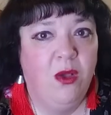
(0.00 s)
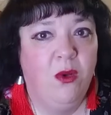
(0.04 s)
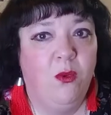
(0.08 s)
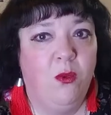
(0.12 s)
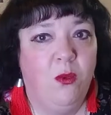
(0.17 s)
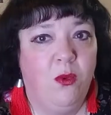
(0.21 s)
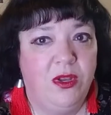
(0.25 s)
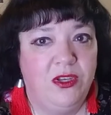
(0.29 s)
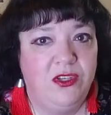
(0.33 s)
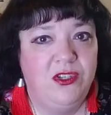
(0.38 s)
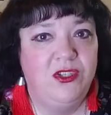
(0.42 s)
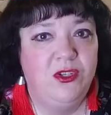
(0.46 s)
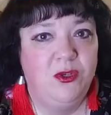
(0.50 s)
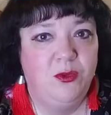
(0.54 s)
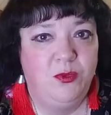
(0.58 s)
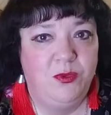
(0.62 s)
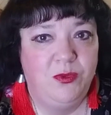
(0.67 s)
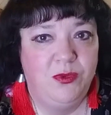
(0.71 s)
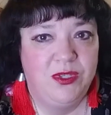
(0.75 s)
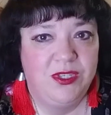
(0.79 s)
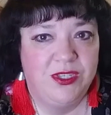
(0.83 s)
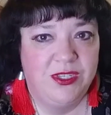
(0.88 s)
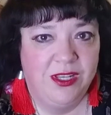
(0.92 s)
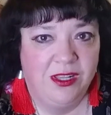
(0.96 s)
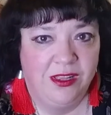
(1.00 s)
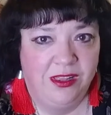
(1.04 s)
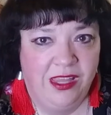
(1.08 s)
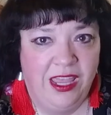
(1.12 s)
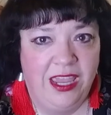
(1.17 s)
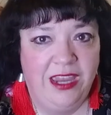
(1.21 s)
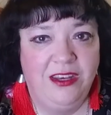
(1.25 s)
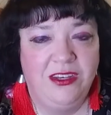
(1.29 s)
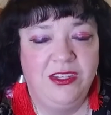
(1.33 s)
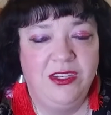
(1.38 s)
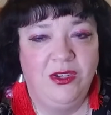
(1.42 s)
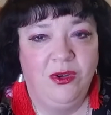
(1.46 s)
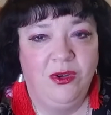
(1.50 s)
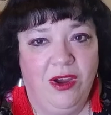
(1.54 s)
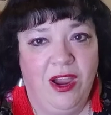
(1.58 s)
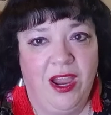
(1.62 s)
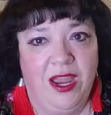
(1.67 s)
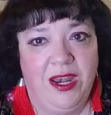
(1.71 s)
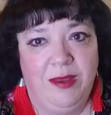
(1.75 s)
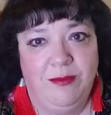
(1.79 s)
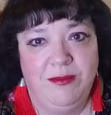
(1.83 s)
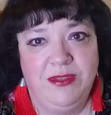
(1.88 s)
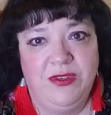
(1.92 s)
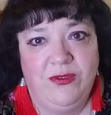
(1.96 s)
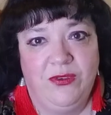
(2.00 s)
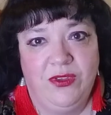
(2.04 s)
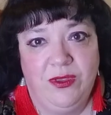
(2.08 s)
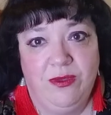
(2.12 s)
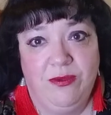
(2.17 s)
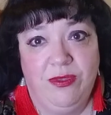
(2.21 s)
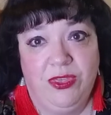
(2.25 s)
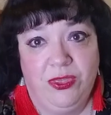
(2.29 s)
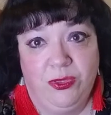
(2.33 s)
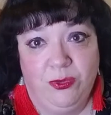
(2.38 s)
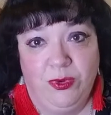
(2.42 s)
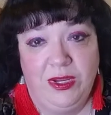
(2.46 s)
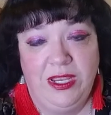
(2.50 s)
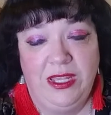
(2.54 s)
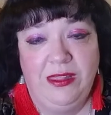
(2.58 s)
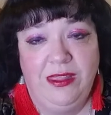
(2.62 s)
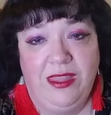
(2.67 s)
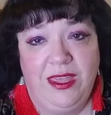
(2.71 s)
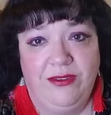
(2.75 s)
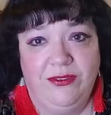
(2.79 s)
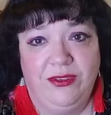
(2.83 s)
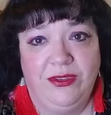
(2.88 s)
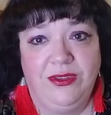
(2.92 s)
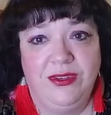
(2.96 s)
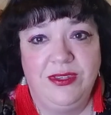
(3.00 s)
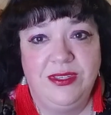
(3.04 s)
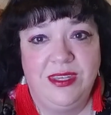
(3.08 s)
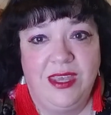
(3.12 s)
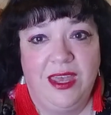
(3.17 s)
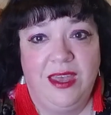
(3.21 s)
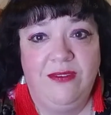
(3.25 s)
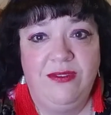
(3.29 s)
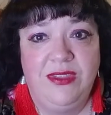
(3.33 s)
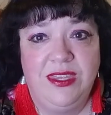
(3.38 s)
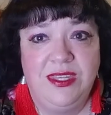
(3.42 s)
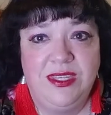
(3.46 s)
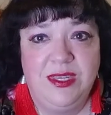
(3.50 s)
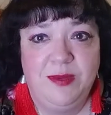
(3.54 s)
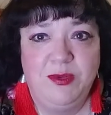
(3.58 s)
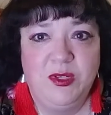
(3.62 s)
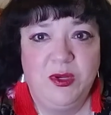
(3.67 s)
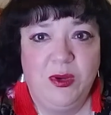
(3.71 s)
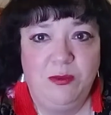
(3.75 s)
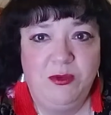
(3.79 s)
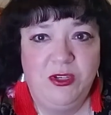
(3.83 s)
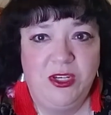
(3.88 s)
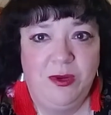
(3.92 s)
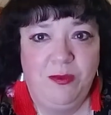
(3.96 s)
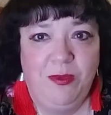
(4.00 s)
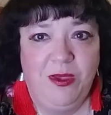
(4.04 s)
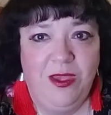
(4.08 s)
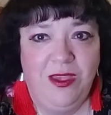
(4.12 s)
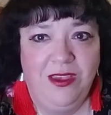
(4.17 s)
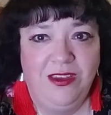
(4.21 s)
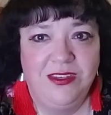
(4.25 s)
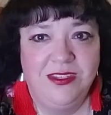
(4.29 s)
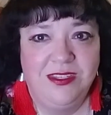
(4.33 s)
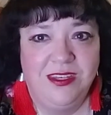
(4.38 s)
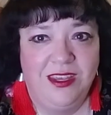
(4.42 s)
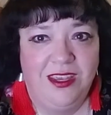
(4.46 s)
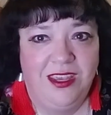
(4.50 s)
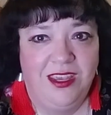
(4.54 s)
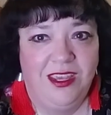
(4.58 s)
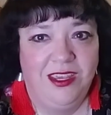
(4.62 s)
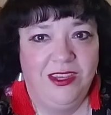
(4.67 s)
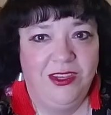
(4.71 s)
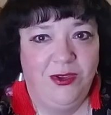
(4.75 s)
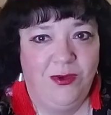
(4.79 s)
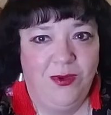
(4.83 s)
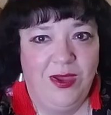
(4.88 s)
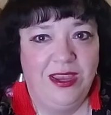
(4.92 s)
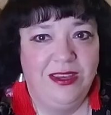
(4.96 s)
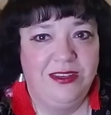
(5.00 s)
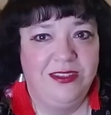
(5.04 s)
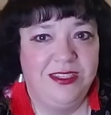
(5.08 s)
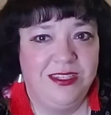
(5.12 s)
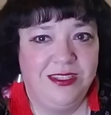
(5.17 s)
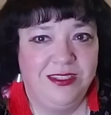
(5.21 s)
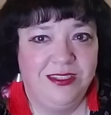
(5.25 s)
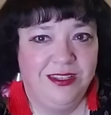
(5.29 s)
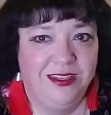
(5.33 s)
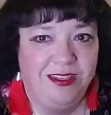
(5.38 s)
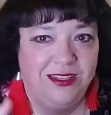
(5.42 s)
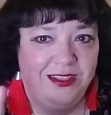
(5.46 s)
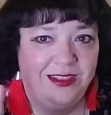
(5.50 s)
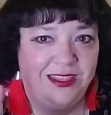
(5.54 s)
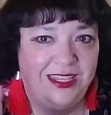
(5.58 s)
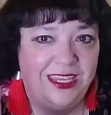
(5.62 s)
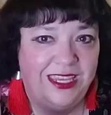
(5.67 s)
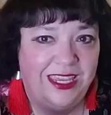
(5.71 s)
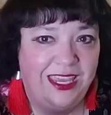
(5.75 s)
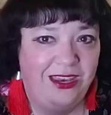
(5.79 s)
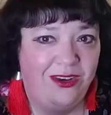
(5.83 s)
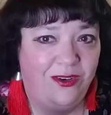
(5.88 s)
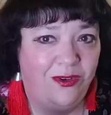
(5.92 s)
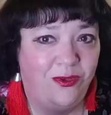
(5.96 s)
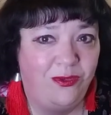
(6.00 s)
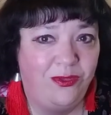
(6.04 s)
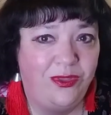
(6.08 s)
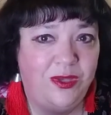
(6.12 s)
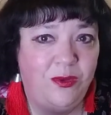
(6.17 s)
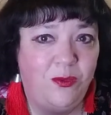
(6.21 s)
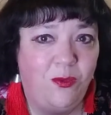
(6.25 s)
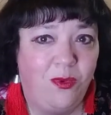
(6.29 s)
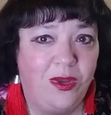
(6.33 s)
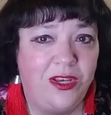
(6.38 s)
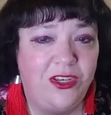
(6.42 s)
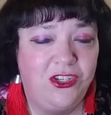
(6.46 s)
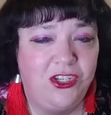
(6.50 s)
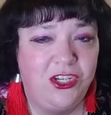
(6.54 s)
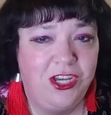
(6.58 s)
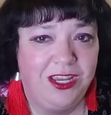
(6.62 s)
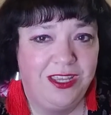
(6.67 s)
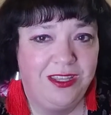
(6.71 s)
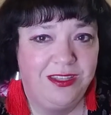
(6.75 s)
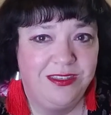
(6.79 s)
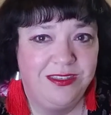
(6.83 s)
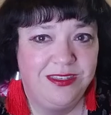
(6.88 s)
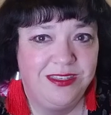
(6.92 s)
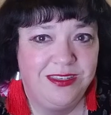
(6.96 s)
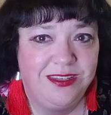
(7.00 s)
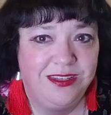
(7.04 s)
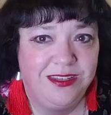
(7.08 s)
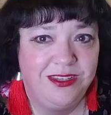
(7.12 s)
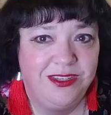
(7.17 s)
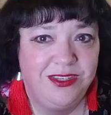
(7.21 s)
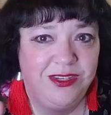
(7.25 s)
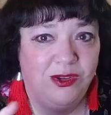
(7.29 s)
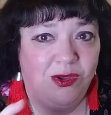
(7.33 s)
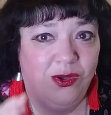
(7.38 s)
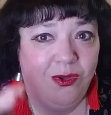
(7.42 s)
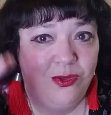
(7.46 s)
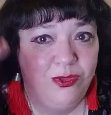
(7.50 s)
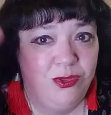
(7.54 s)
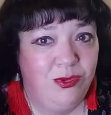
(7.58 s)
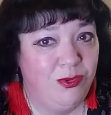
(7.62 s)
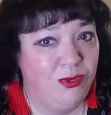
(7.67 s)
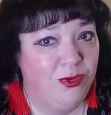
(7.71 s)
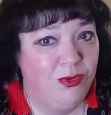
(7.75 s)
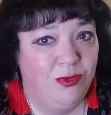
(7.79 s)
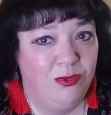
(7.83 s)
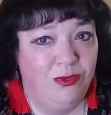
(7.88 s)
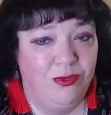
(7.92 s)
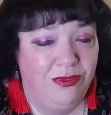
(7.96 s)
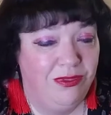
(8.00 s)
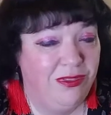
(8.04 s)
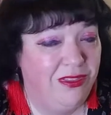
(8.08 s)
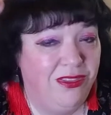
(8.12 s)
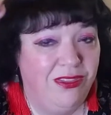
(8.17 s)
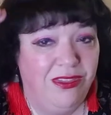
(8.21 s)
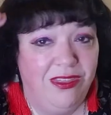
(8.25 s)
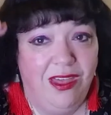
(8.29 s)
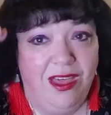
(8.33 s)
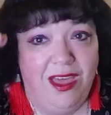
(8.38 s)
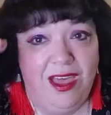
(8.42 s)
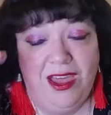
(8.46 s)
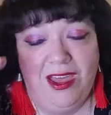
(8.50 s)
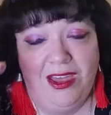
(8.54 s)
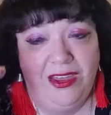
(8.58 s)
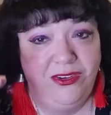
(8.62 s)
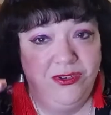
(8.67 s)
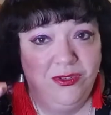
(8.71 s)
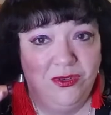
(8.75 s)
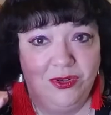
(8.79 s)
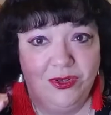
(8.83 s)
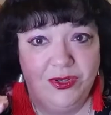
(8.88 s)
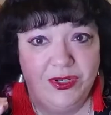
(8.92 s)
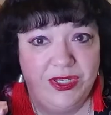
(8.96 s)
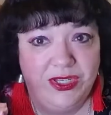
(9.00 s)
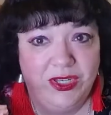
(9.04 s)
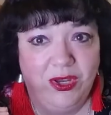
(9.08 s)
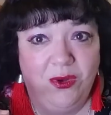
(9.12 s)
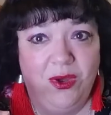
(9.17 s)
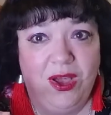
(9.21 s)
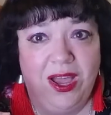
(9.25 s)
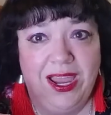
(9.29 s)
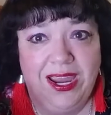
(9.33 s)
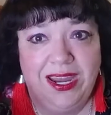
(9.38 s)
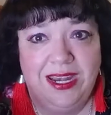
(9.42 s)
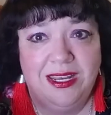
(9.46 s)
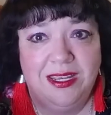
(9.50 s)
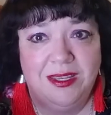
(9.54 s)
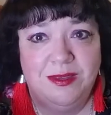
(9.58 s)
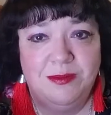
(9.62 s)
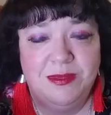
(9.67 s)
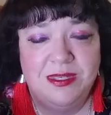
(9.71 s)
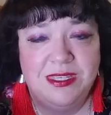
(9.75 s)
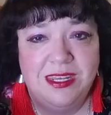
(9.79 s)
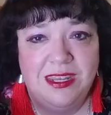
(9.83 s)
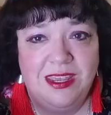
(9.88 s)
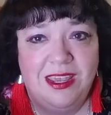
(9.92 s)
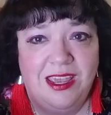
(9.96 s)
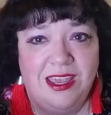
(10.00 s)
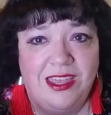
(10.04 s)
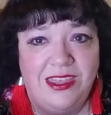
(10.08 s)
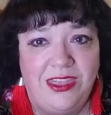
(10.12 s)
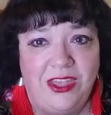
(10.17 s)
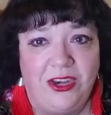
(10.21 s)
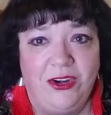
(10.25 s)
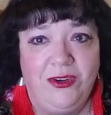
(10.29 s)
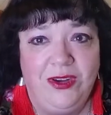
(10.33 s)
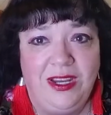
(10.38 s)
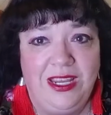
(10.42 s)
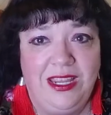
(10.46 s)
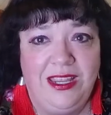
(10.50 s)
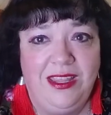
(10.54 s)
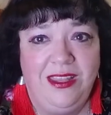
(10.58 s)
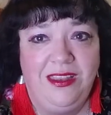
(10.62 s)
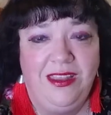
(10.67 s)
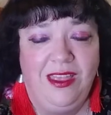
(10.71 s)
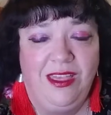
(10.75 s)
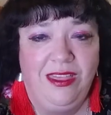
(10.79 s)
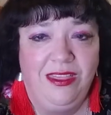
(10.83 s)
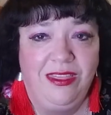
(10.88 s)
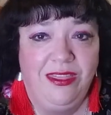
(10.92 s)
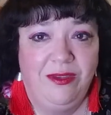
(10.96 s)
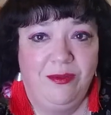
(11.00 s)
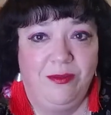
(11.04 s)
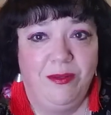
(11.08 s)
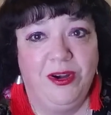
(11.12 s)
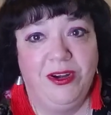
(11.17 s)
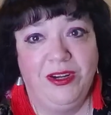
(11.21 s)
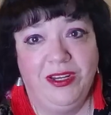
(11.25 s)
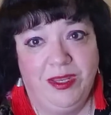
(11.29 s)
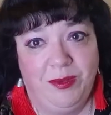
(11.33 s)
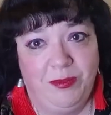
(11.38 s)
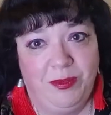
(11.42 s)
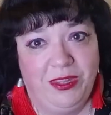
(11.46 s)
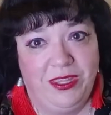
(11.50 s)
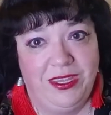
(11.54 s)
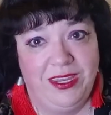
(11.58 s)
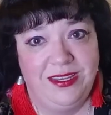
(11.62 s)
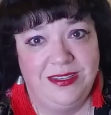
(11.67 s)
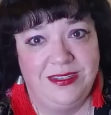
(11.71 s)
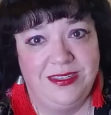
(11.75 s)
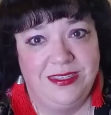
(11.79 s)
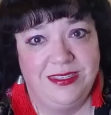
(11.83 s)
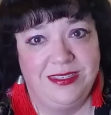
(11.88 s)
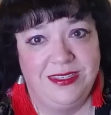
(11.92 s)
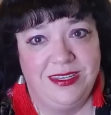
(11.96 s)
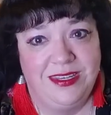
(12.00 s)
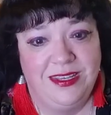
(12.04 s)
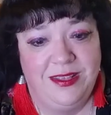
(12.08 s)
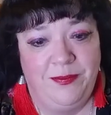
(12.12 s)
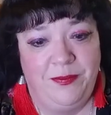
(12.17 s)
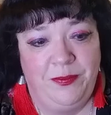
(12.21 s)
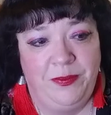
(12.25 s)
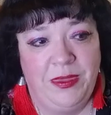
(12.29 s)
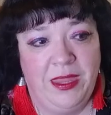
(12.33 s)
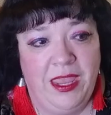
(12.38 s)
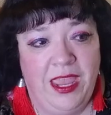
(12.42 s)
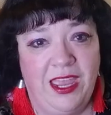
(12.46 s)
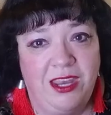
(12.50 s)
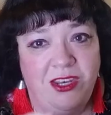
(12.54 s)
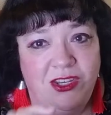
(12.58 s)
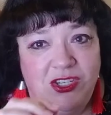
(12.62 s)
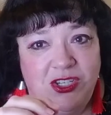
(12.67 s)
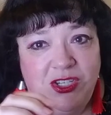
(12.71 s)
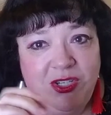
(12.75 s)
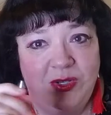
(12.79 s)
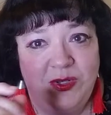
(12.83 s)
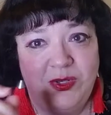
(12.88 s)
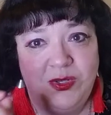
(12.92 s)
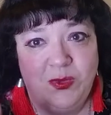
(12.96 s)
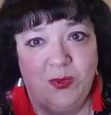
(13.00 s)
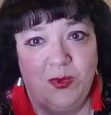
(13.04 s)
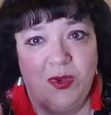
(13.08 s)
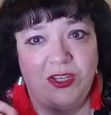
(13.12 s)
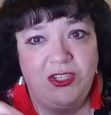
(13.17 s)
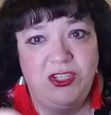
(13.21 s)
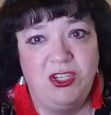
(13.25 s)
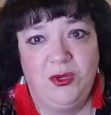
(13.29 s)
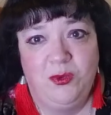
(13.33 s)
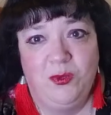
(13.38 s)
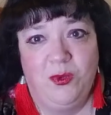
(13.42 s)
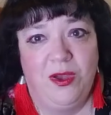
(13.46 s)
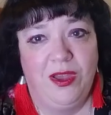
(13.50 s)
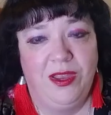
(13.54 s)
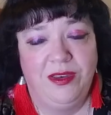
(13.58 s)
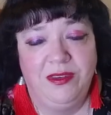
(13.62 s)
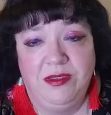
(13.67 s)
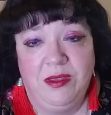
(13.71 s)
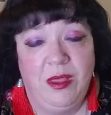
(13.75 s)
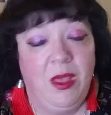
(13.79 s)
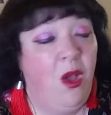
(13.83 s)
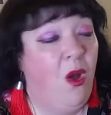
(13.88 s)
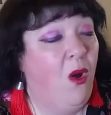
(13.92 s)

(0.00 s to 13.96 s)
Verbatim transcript: Once you select items for the three levels of the subscription box, you actually get only one chance to go through the hundred or so items that are in the marketplace and choose what you want.